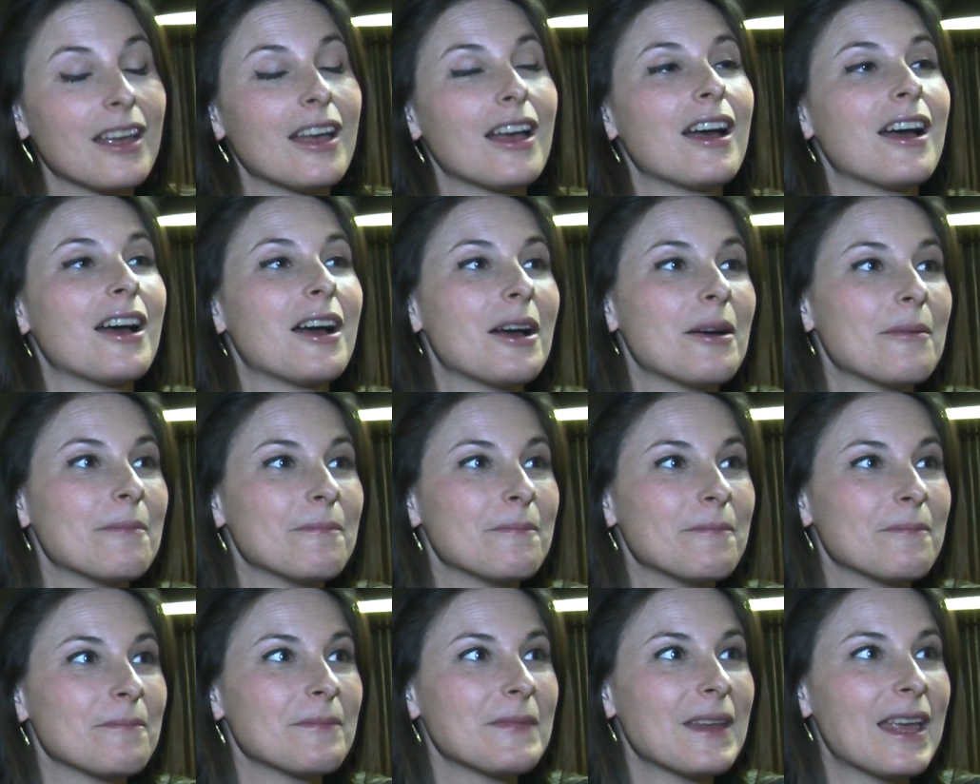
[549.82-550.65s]

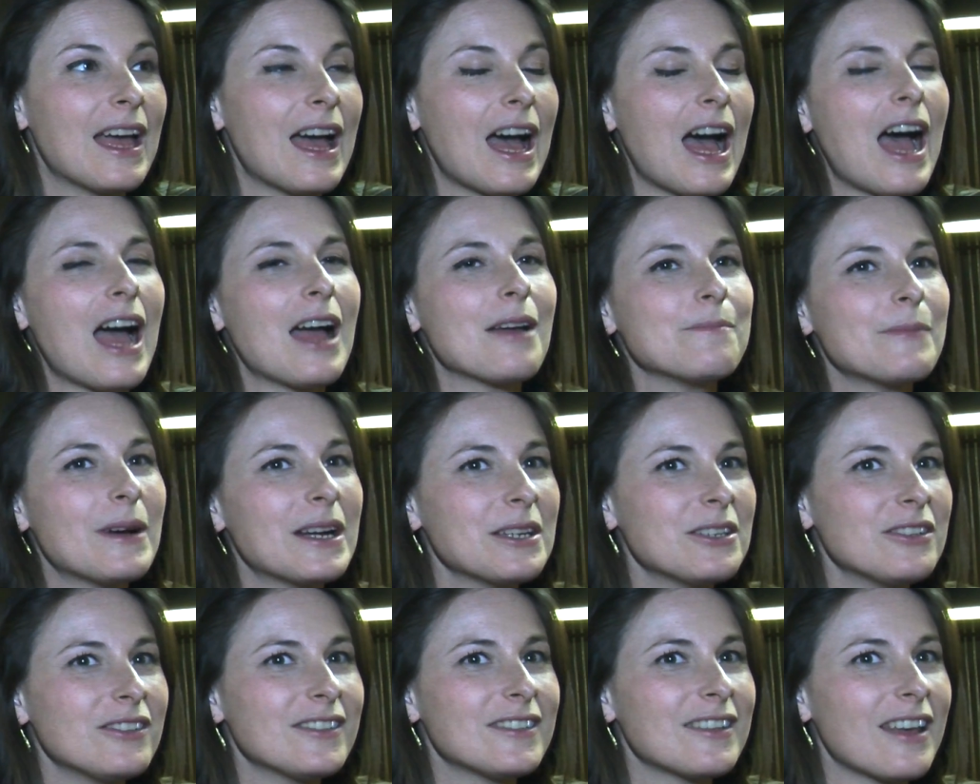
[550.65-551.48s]
I
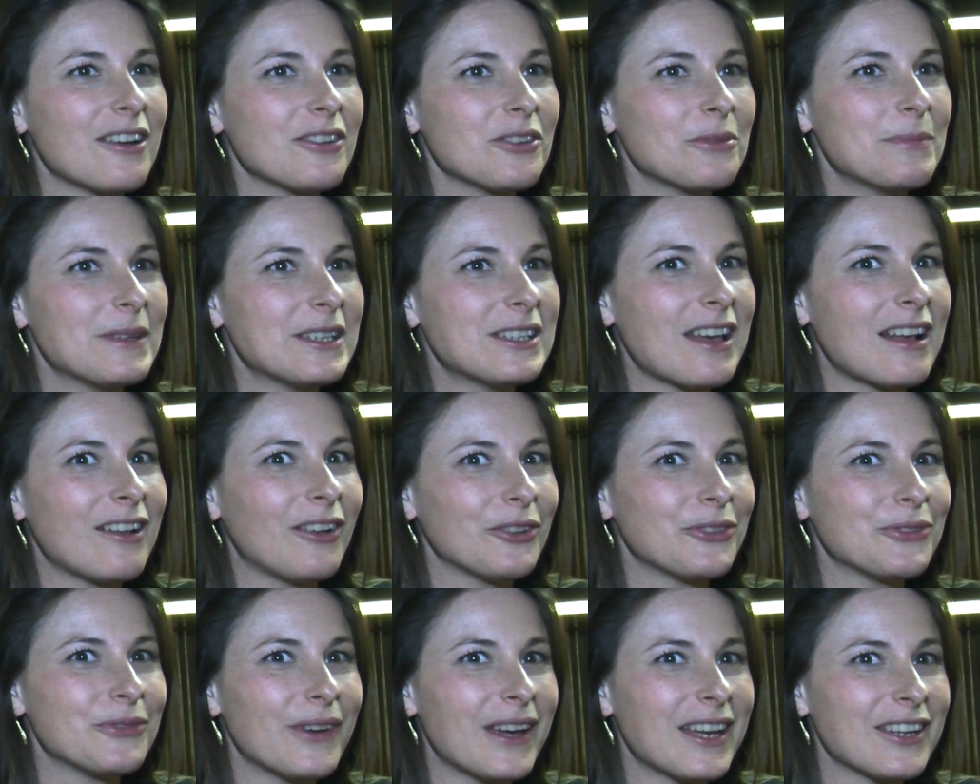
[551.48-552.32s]
might sound a bit
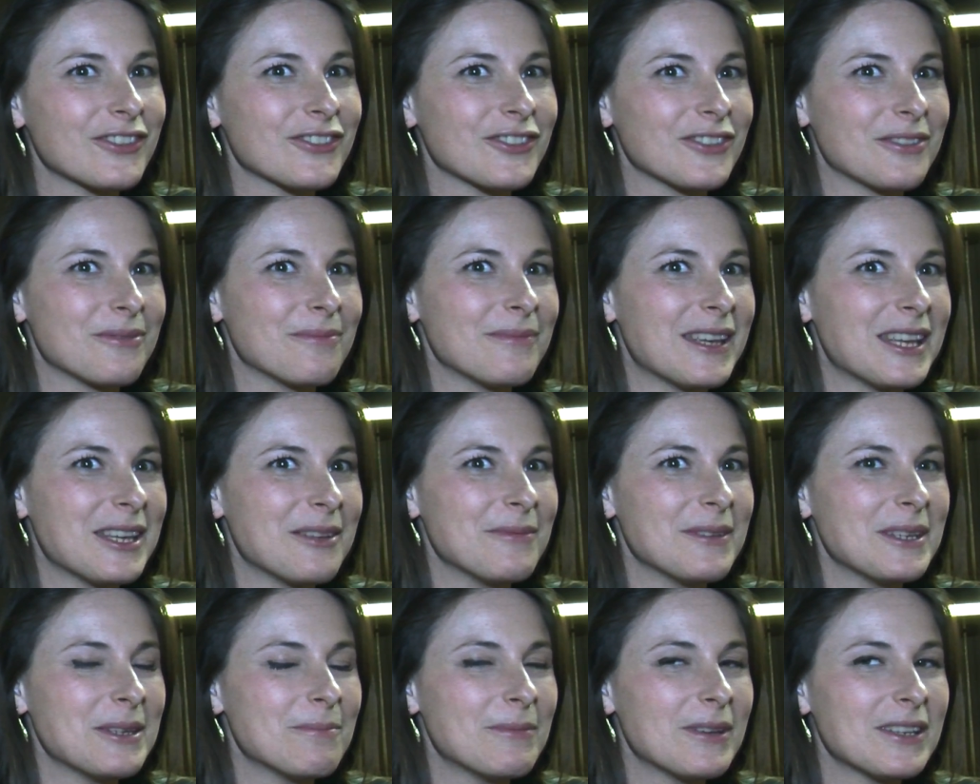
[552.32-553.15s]
old-fashioned,
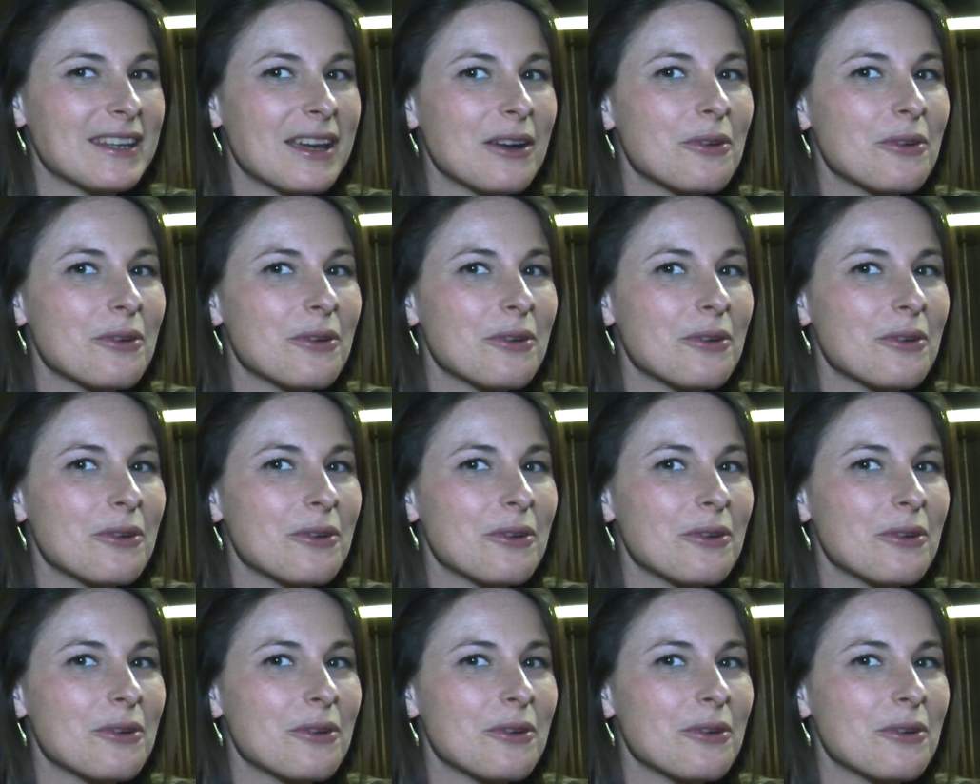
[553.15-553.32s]
maybe, but